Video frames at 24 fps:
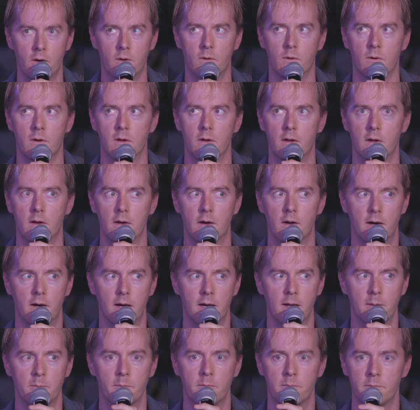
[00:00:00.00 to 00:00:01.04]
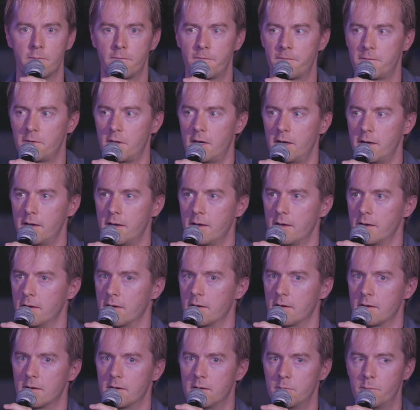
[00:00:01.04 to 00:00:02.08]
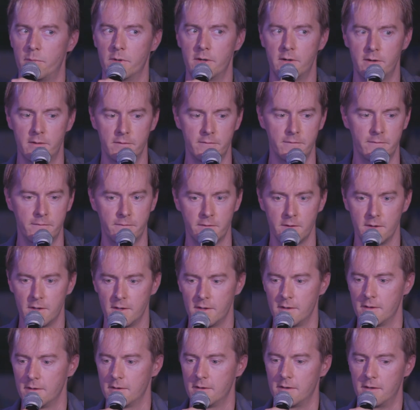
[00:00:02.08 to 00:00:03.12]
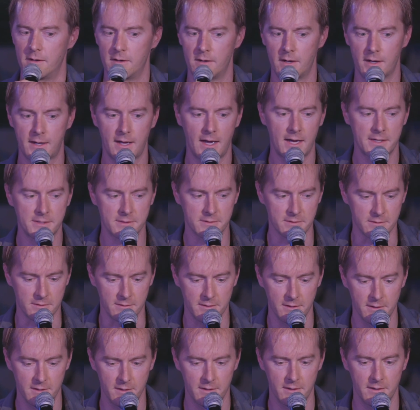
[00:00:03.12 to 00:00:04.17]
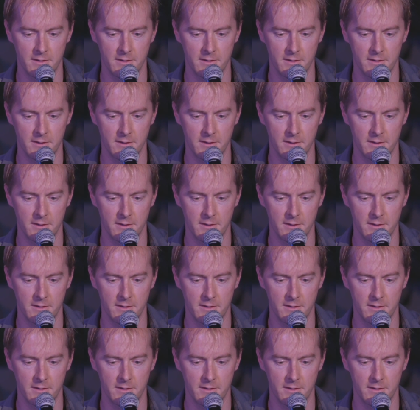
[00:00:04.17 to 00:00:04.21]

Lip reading: Oh, I'm flying above a castle.